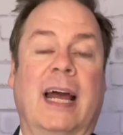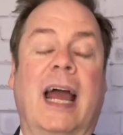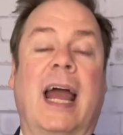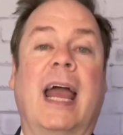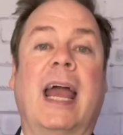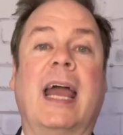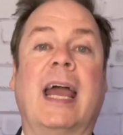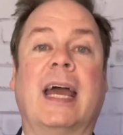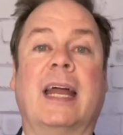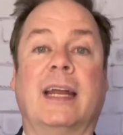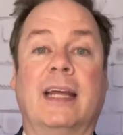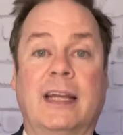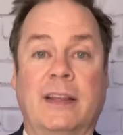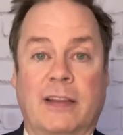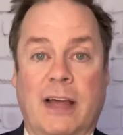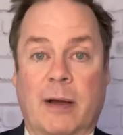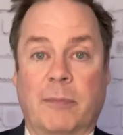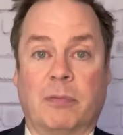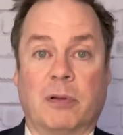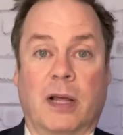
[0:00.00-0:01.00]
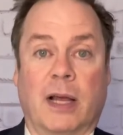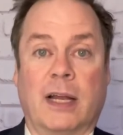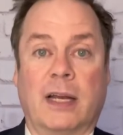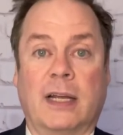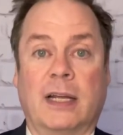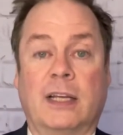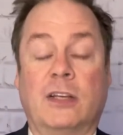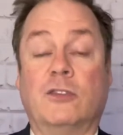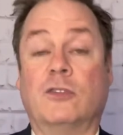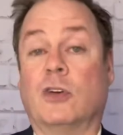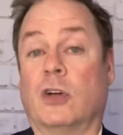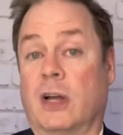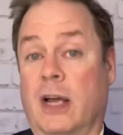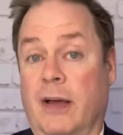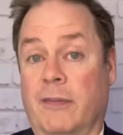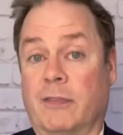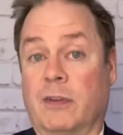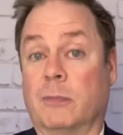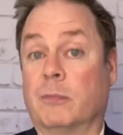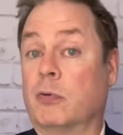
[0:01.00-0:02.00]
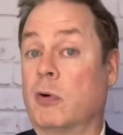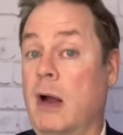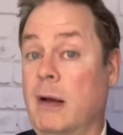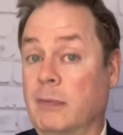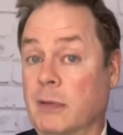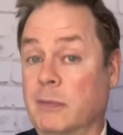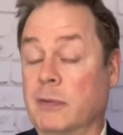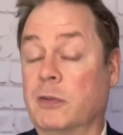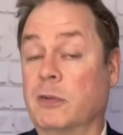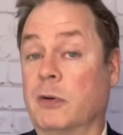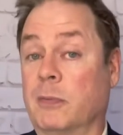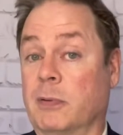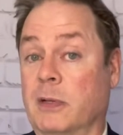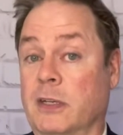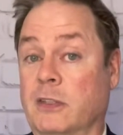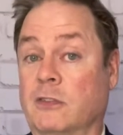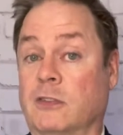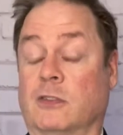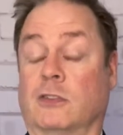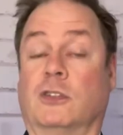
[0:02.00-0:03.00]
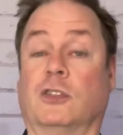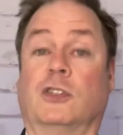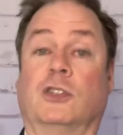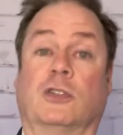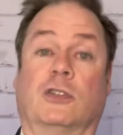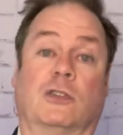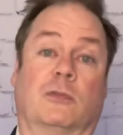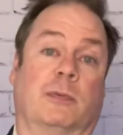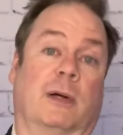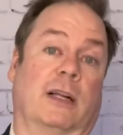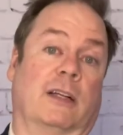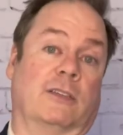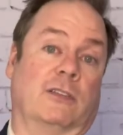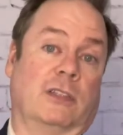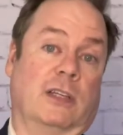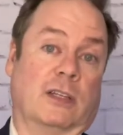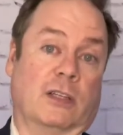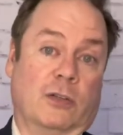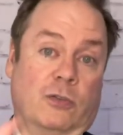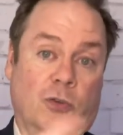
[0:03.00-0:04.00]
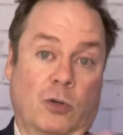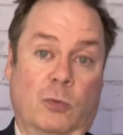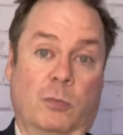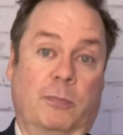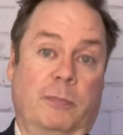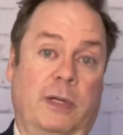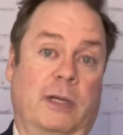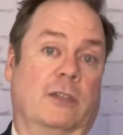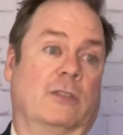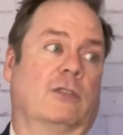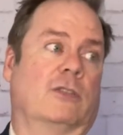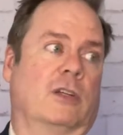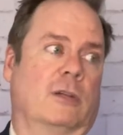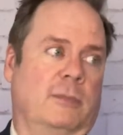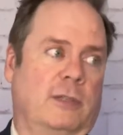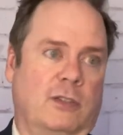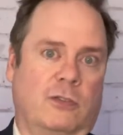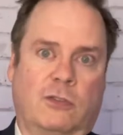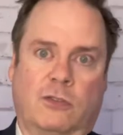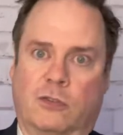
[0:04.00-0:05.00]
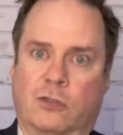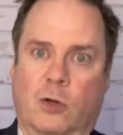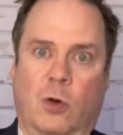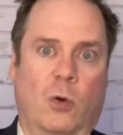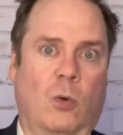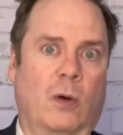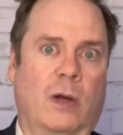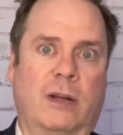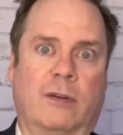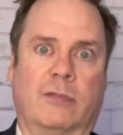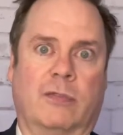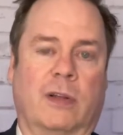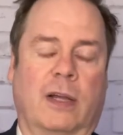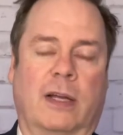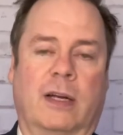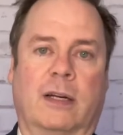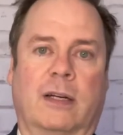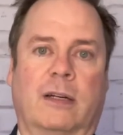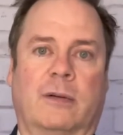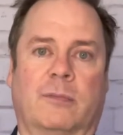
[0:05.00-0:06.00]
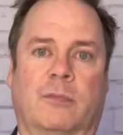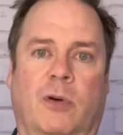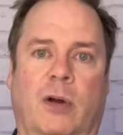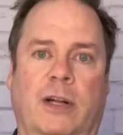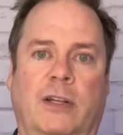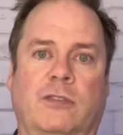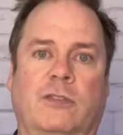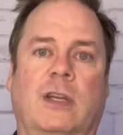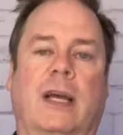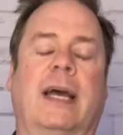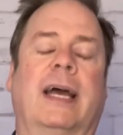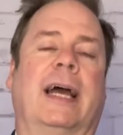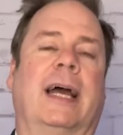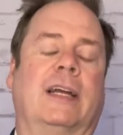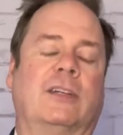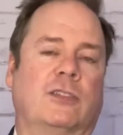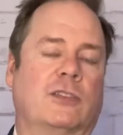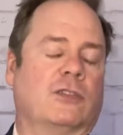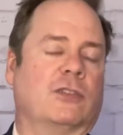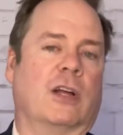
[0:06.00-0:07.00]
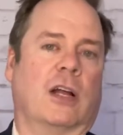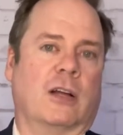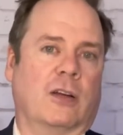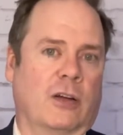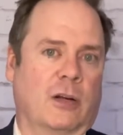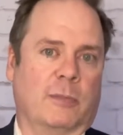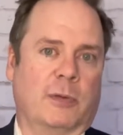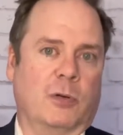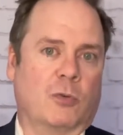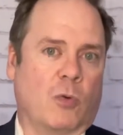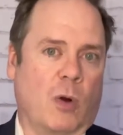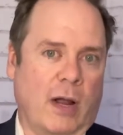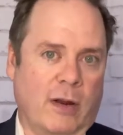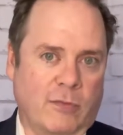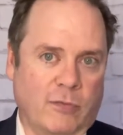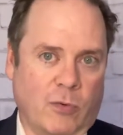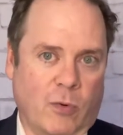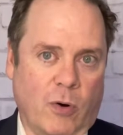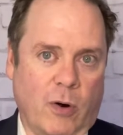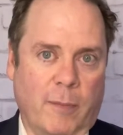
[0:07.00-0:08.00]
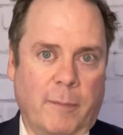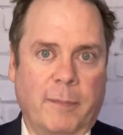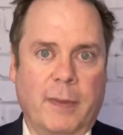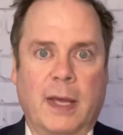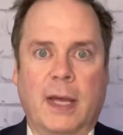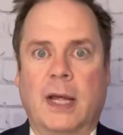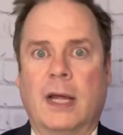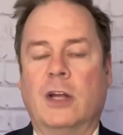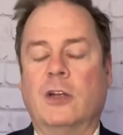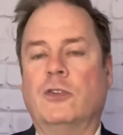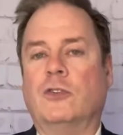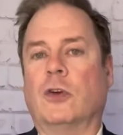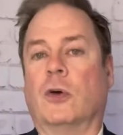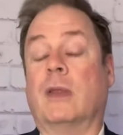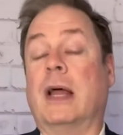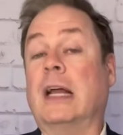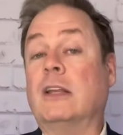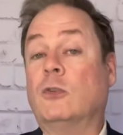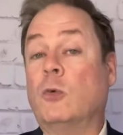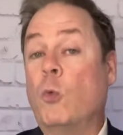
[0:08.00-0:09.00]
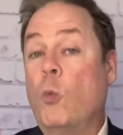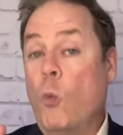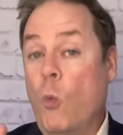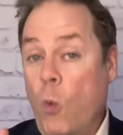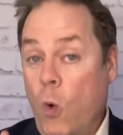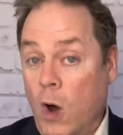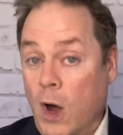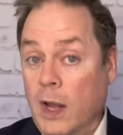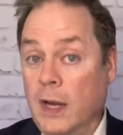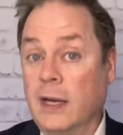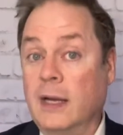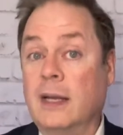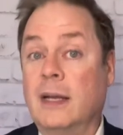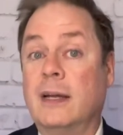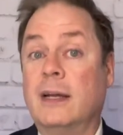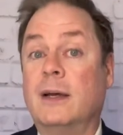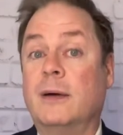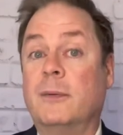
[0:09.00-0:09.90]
and in that planning, he's going to have to probably replace his insurance policy in the group because it's going to be so inflated in price, and it's just not going to be right for him. So that's one